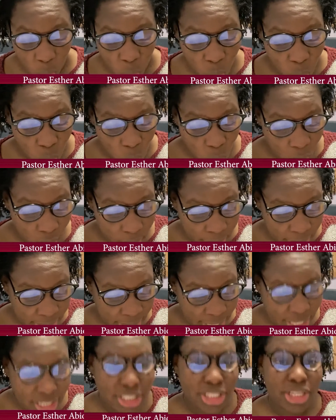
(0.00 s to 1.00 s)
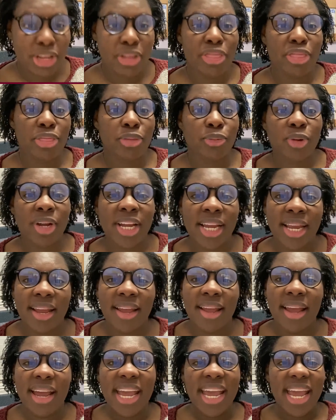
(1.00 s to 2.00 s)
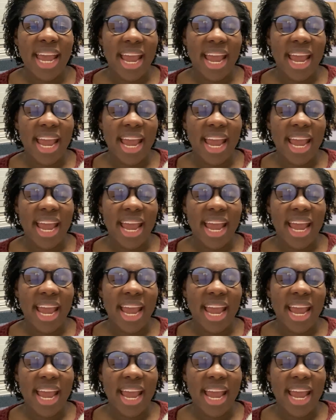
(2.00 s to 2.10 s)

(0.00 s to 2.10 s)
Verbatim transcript: 1 to 3.